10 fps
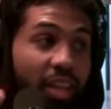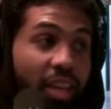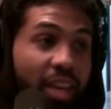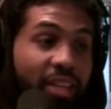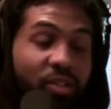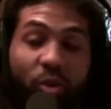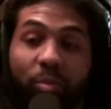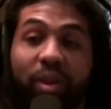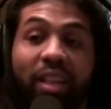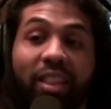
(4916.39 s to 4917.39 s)
he's going to
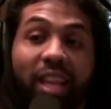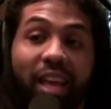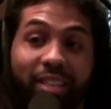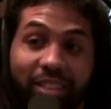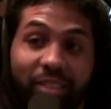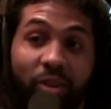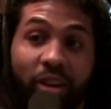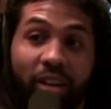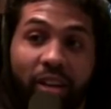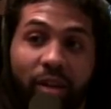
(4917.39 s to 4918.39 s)
be a legend,
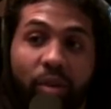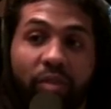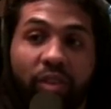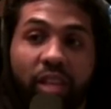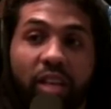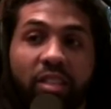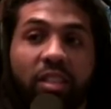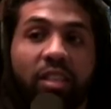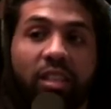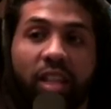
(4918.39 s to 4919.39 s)
right? But if he doesn't,
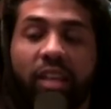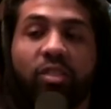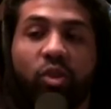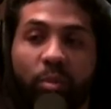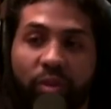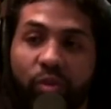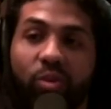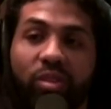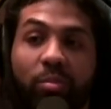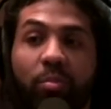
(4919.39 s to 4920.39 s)
like, he's going to be viewed
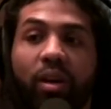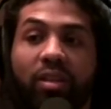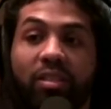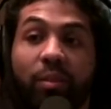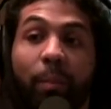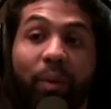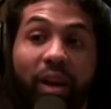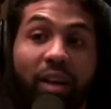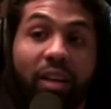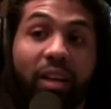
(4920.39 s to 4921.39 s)
as a bust.
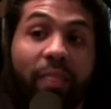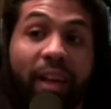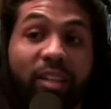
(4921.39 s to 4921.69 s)
But that